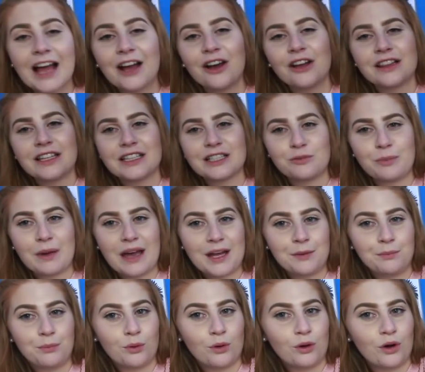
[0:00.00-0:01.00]
I got this
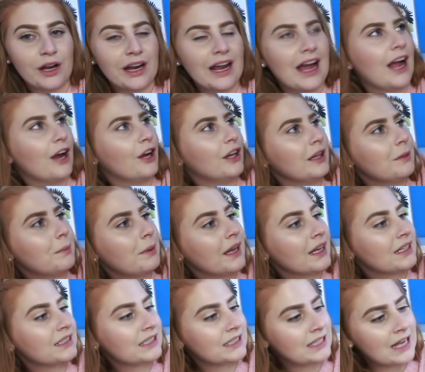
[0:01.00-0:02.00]
bad boy. I only
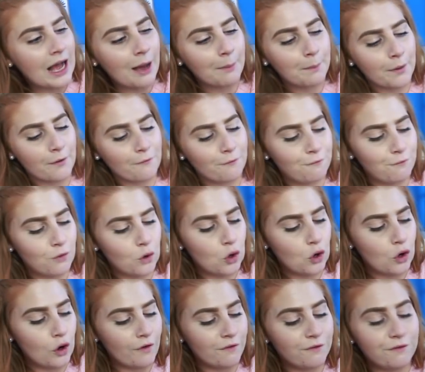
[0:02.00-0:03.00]
picked it up
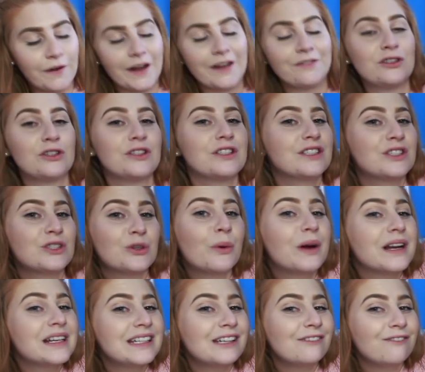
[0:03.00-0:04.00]
for
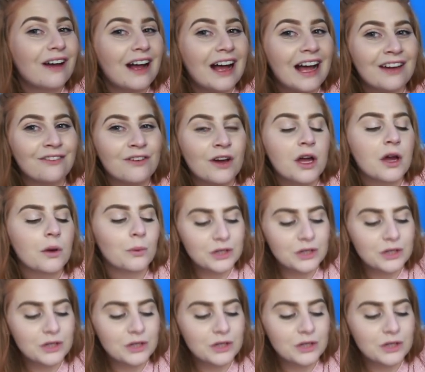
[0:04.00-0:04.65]
$5.25,